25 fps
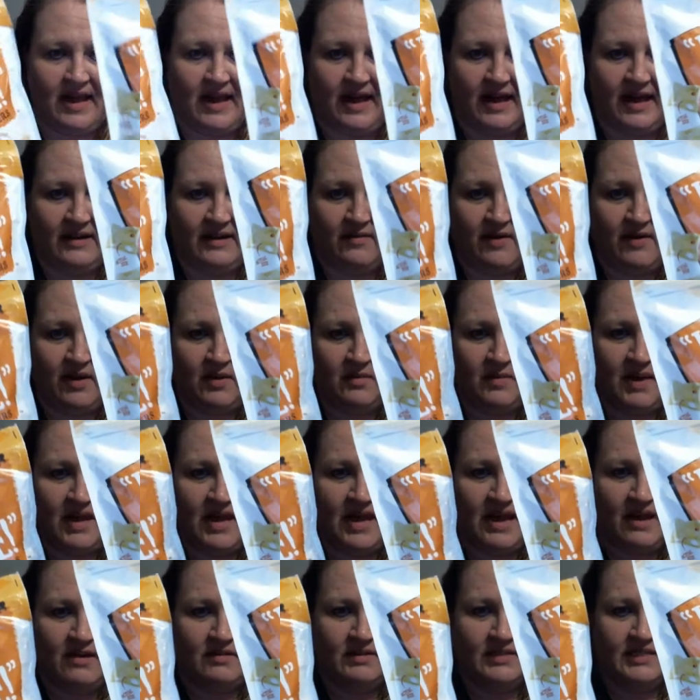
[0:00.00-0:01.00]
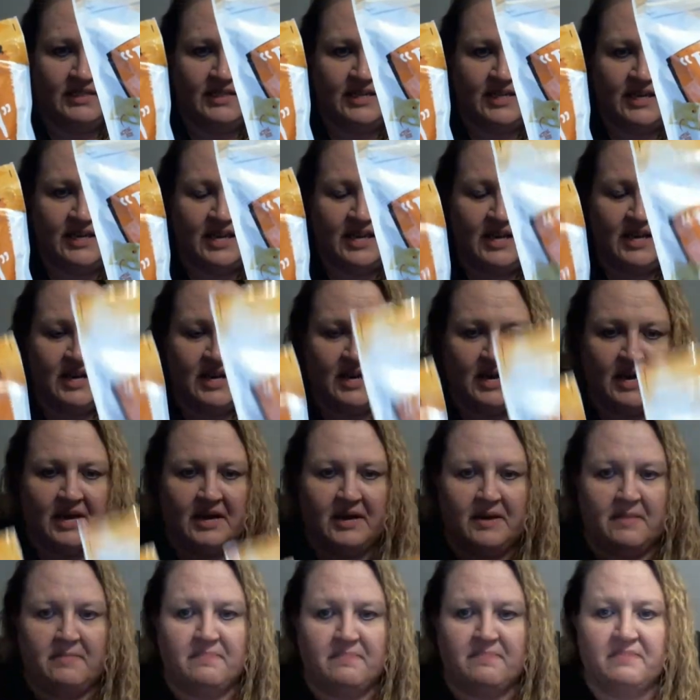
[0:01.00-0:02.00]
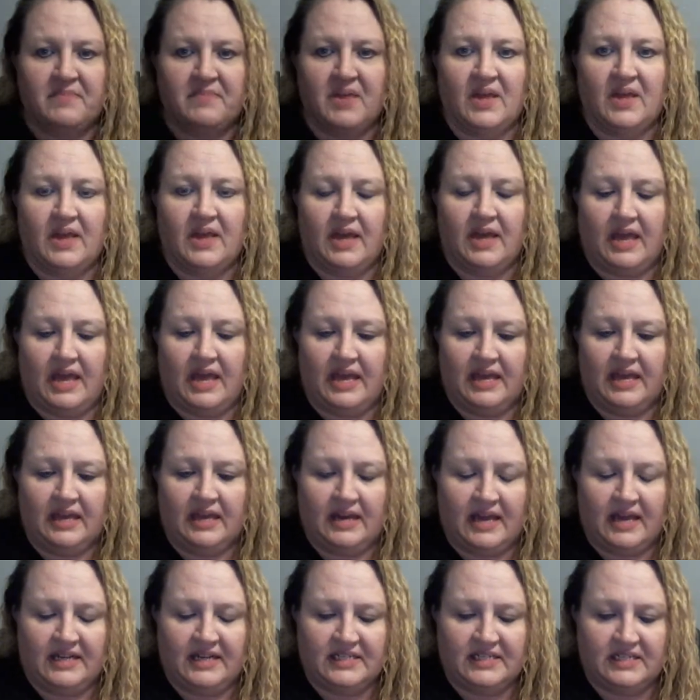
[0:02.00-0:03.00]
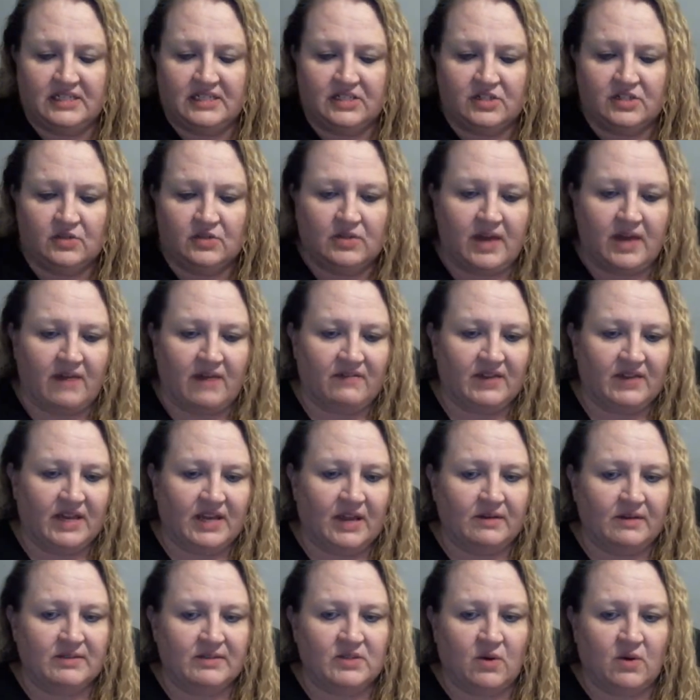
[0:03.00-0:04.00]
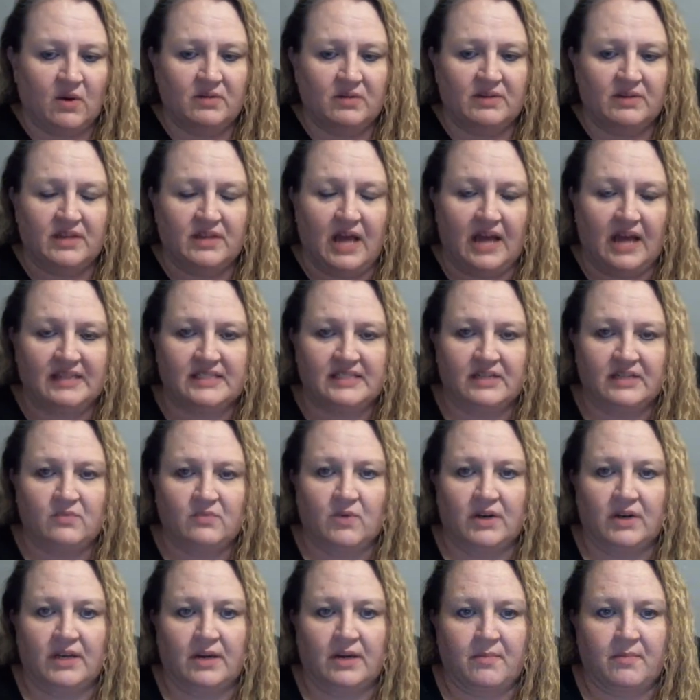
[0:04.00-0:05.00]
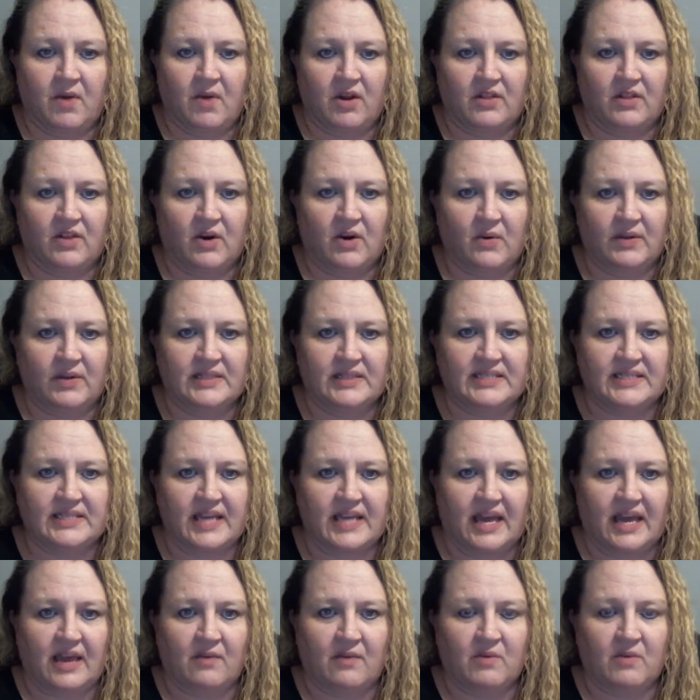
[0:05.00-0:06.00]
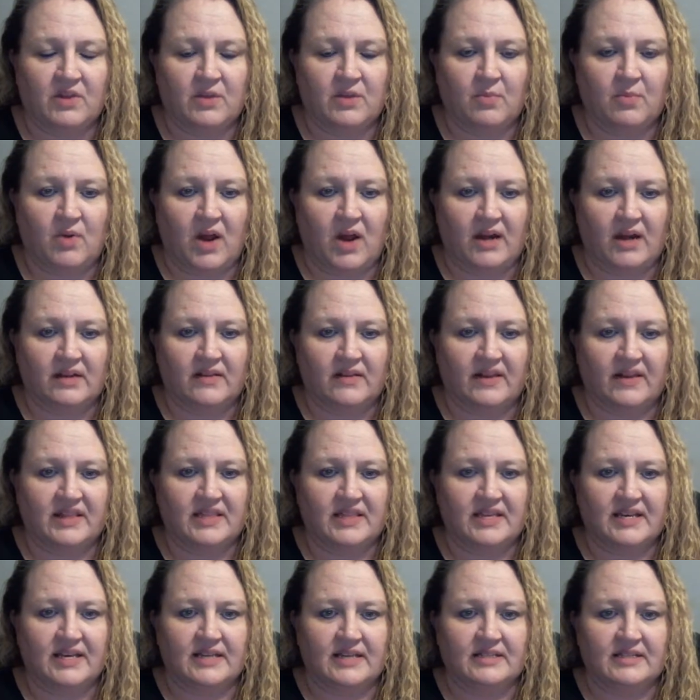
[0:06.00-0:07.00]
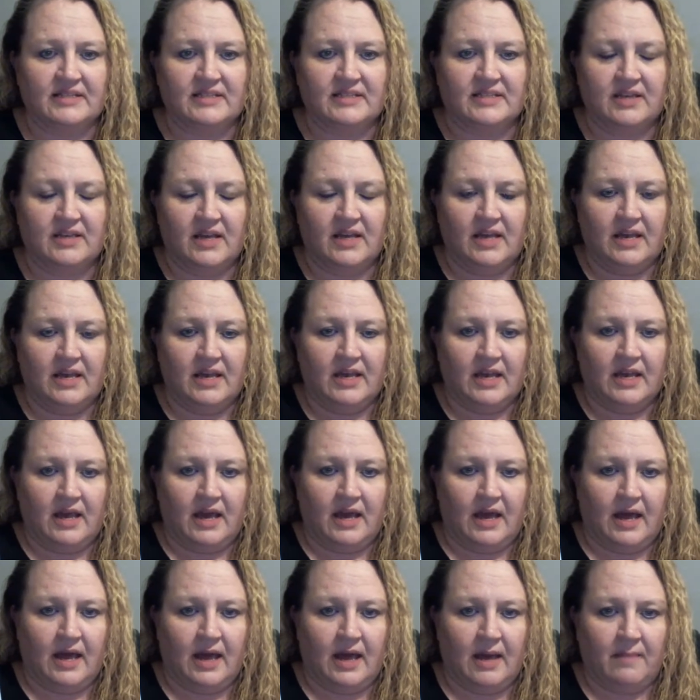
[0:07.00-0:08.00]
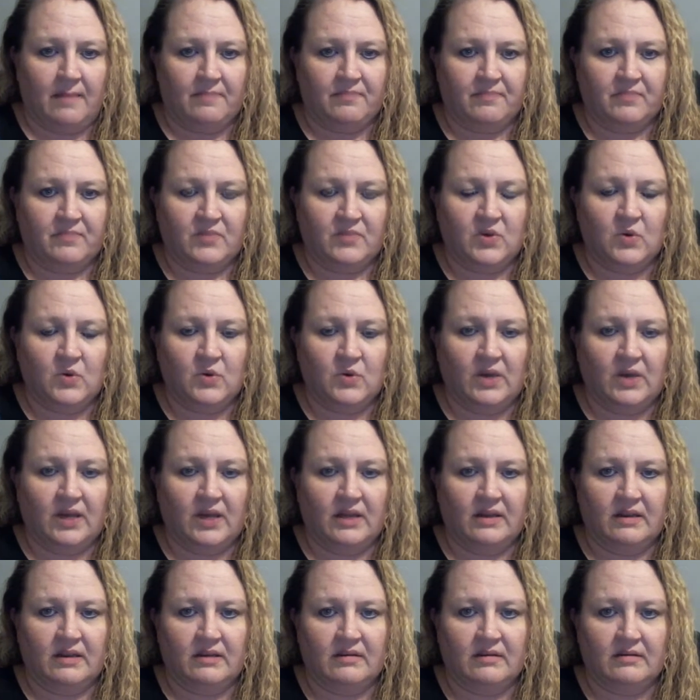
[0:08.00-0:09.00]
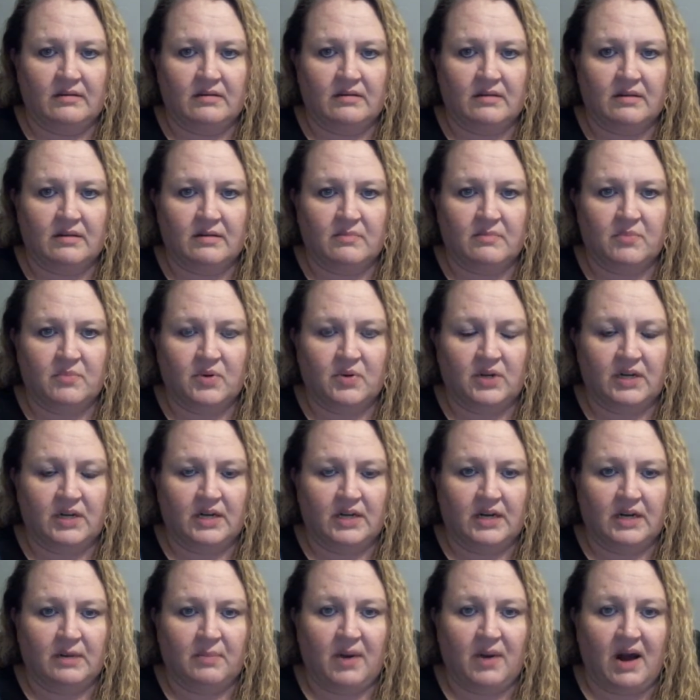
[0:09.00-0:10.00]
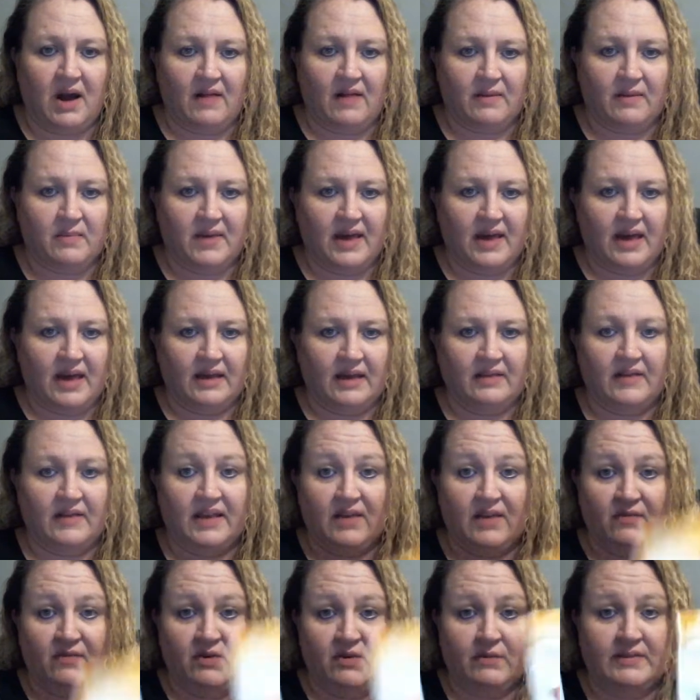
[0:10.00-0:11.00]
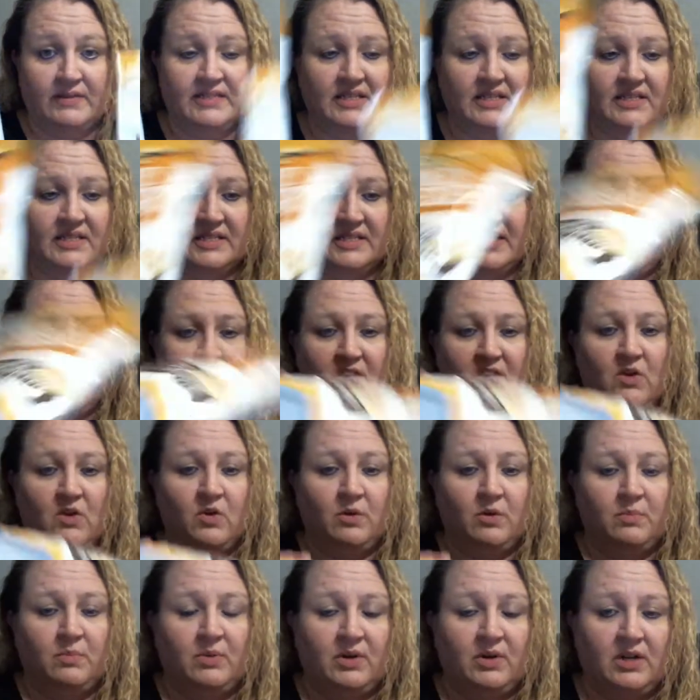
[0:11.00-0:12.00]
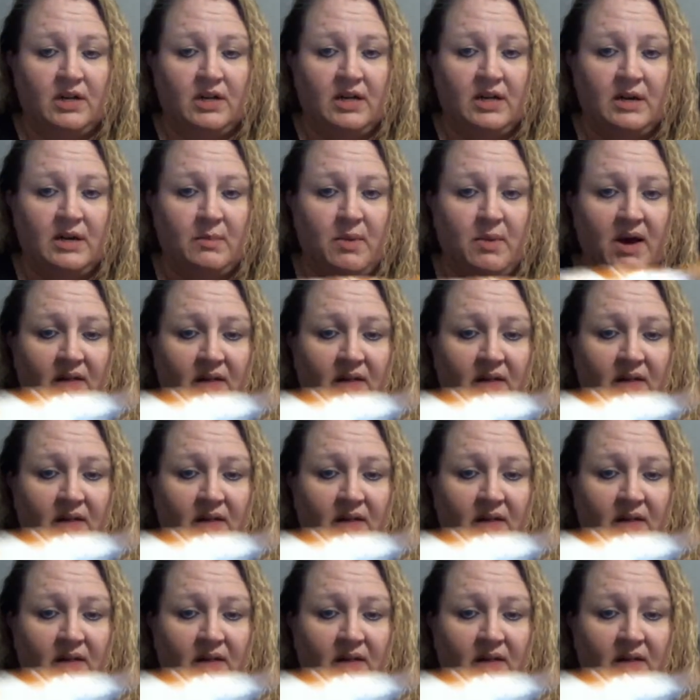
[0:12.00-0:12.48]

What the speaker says: had around my house. And I didn't do that video, so I did want to come on though and say with a product like this, you can put it in a poly bag. Like if it was a set, you could put it in a